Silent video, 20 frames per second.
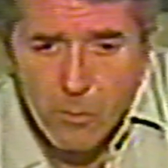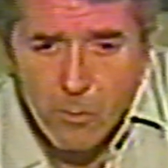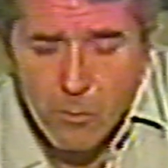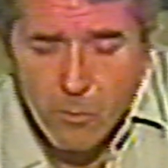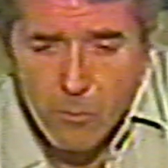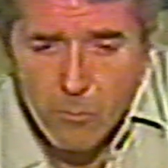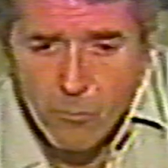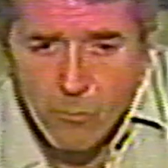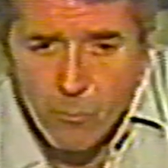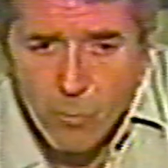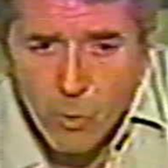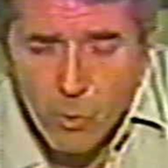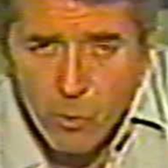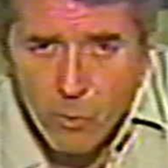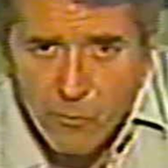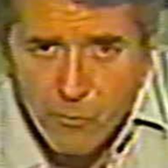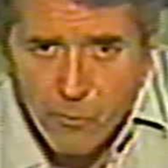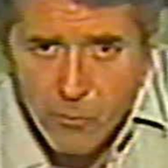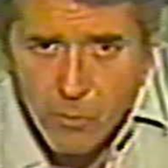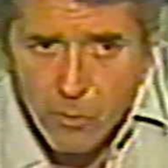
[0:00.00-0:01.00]

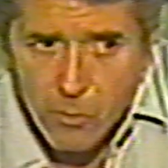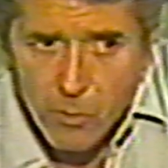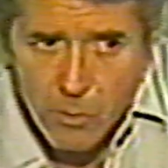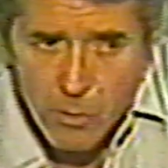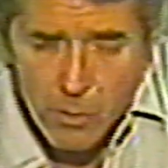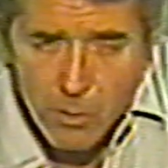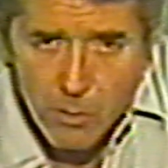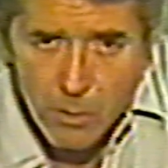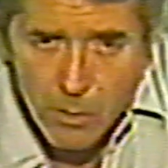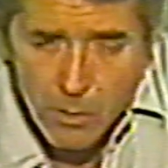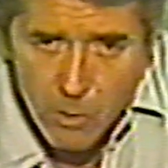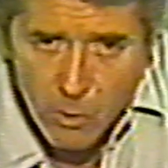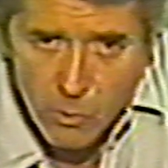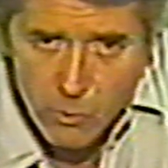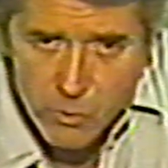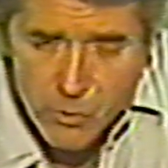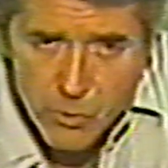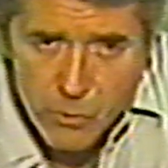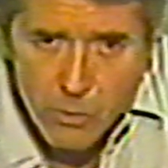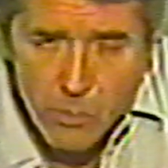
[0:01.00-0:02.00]
move
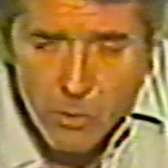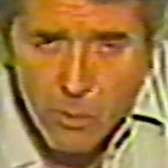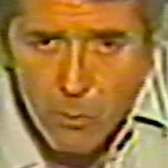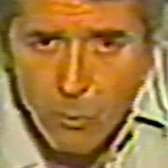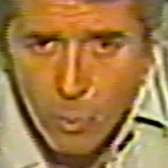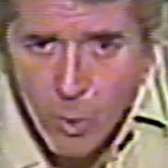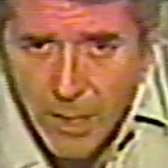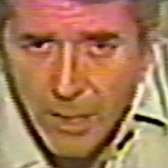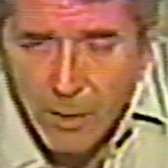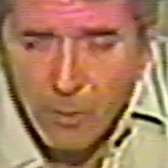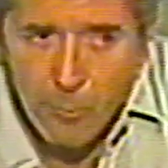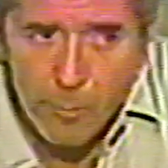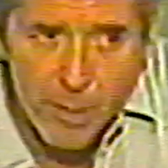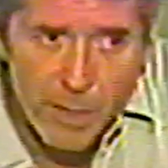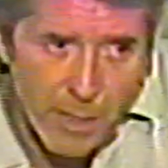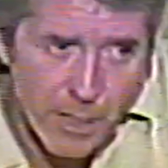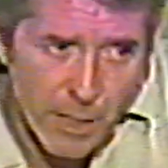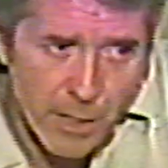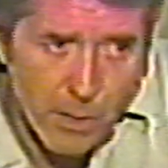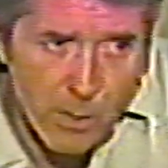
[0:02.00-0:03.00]
closer or wider
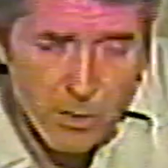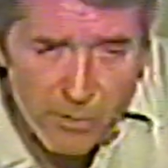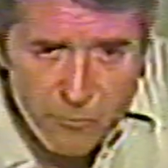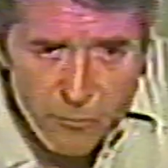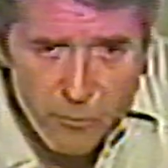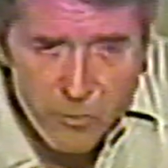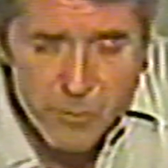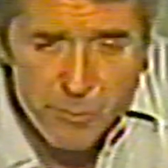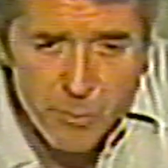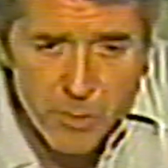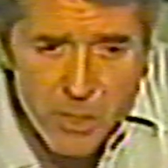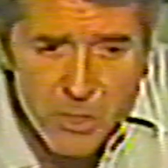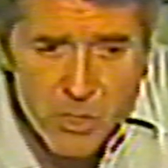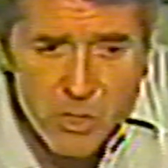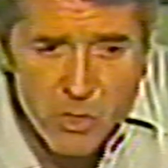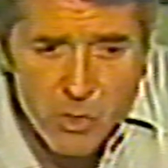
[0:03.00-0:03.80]
behind at different speeds,